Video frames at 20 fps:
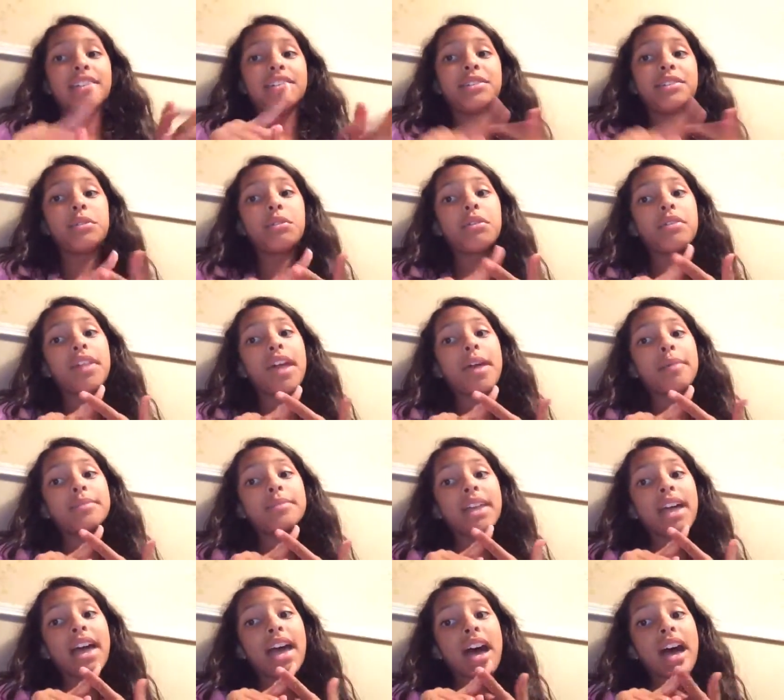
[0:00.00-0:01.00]
Two of
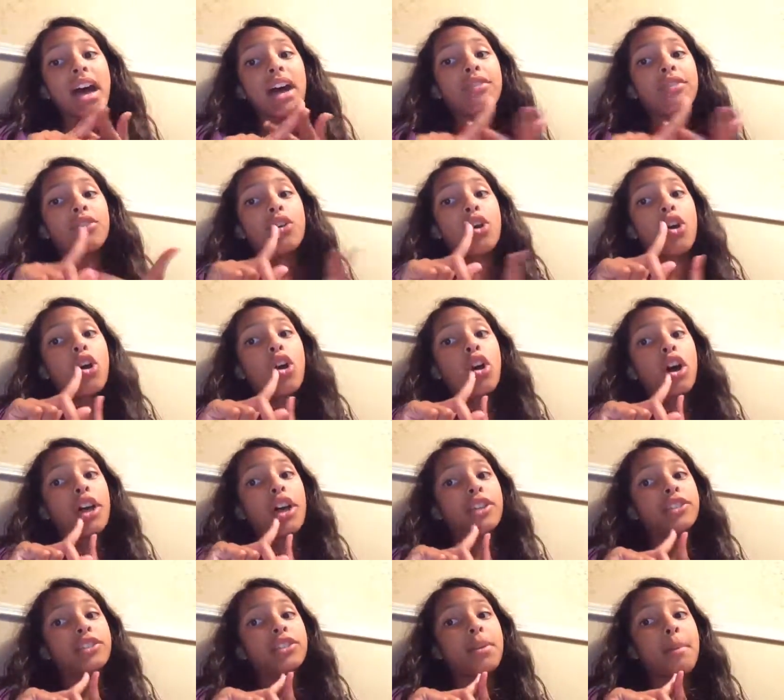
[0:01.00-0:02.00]
the apps I have
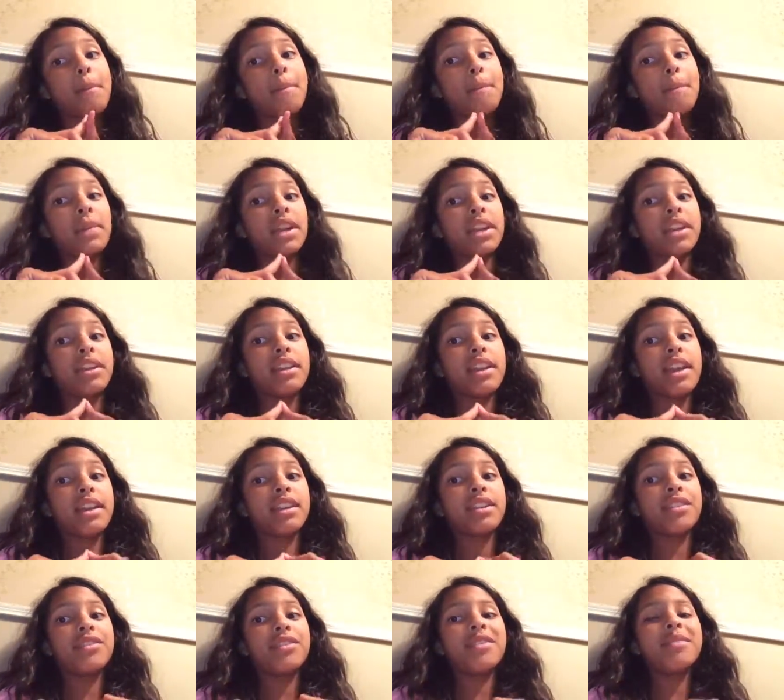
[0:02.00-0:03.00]
cost money to
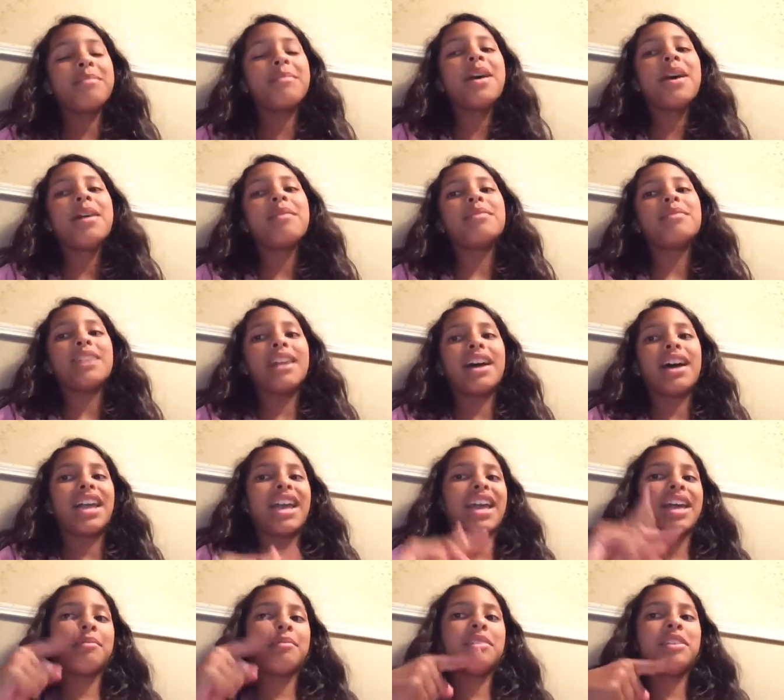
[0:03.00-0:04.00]
edit them, but
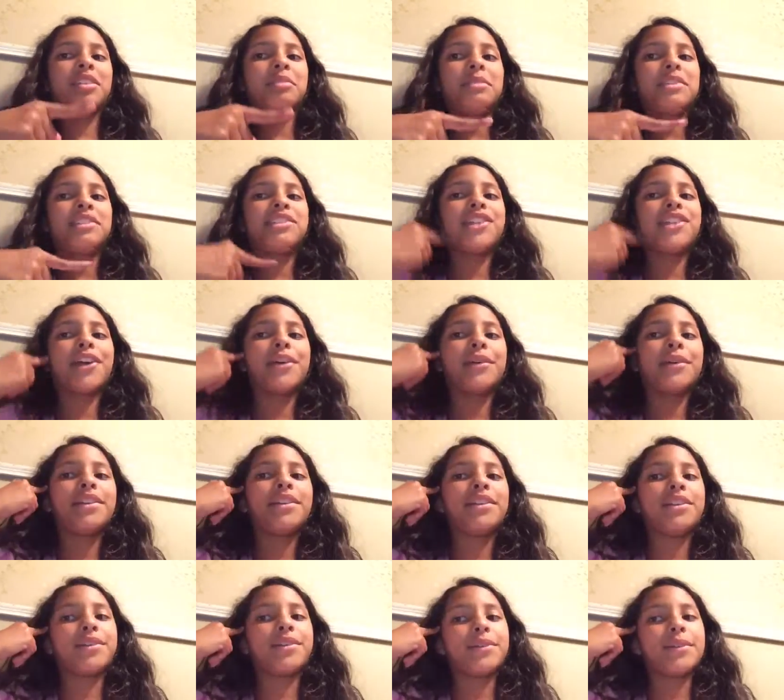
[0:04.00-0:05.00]
I am going to be
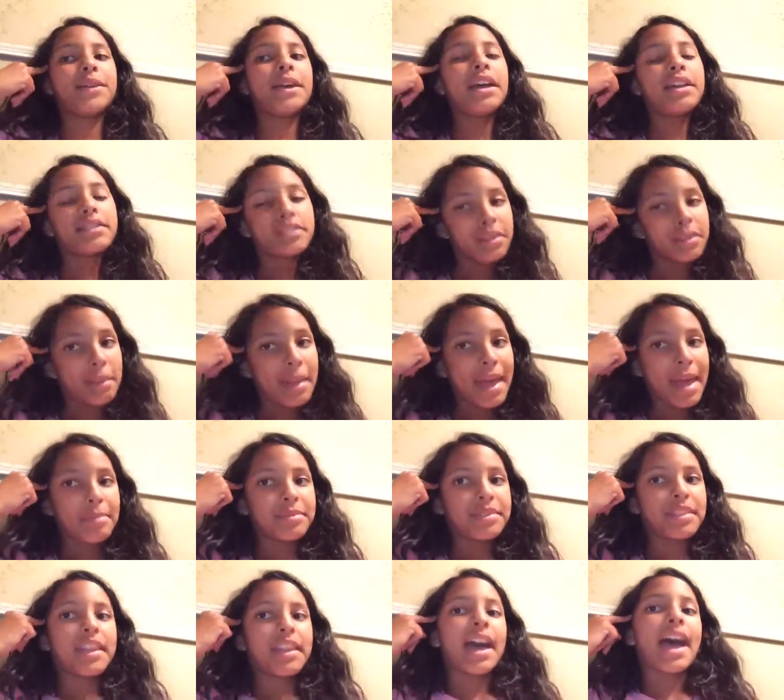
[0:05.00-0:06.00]
showing you some
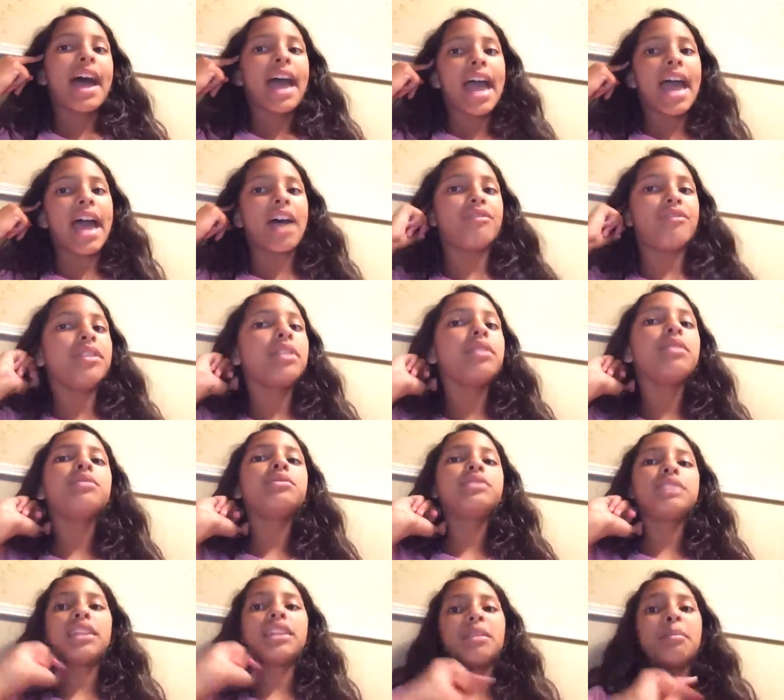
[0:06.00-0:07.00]
apps that I have
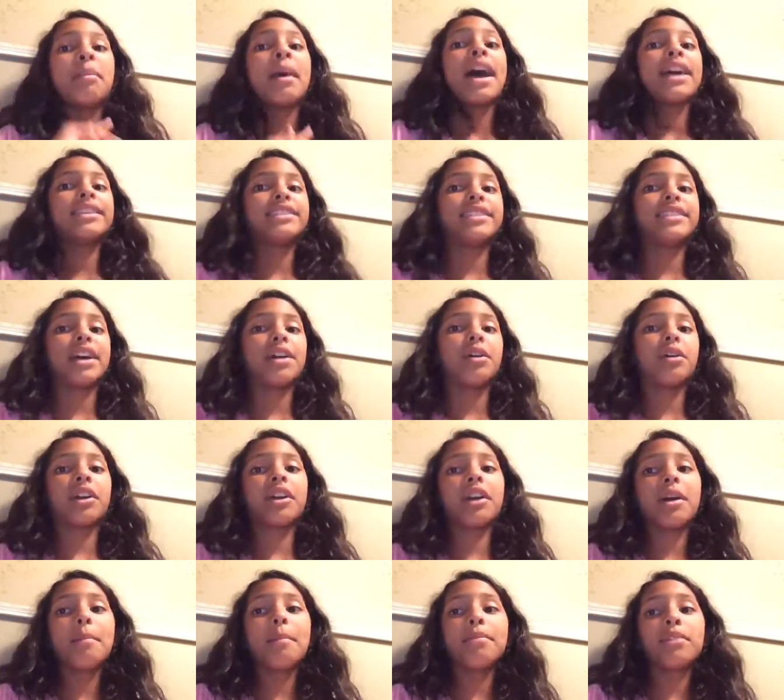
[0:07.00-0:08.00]
used in the past that
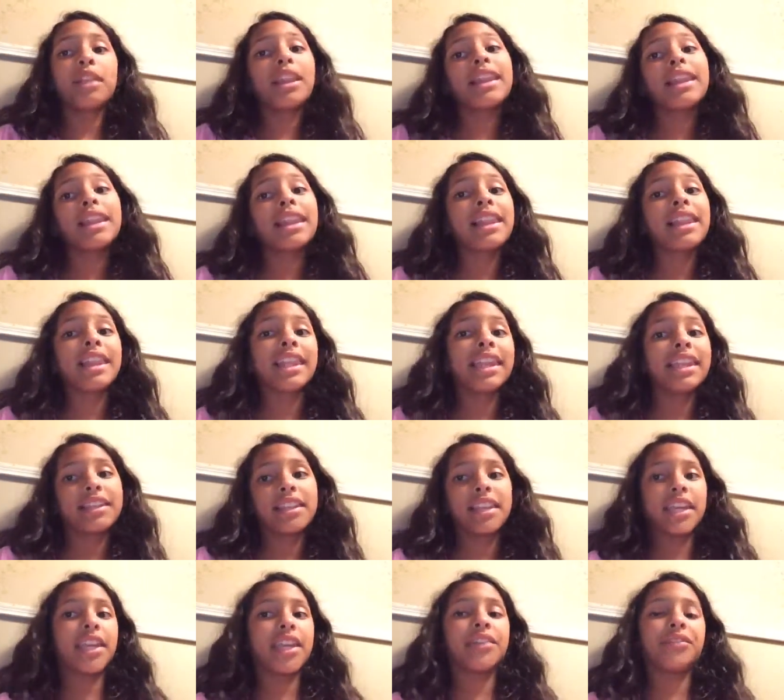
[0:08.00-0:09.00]
are
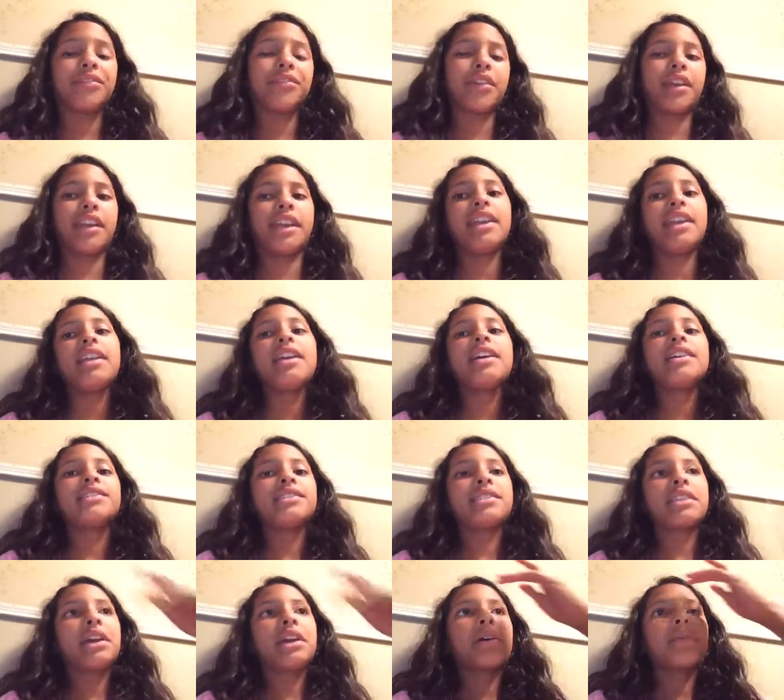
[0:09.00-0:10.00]
completely free.
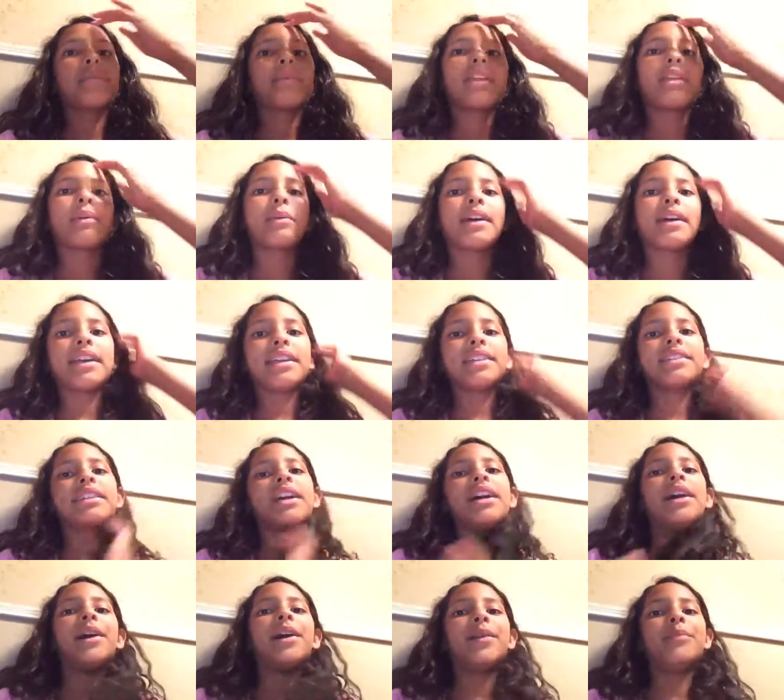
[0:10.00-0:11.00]
So
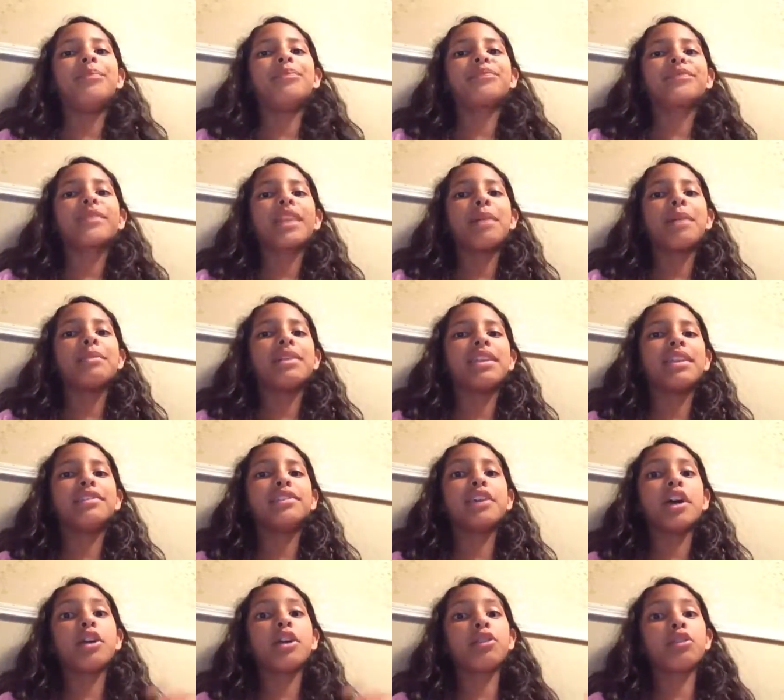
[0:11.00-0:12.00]
anyways, um, I'm going to
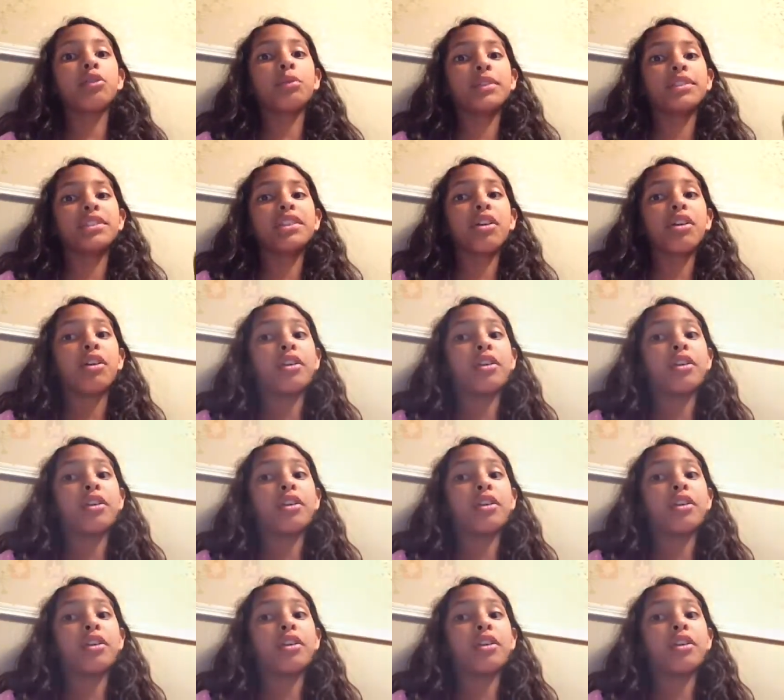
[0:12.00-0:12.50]
tell you the ones that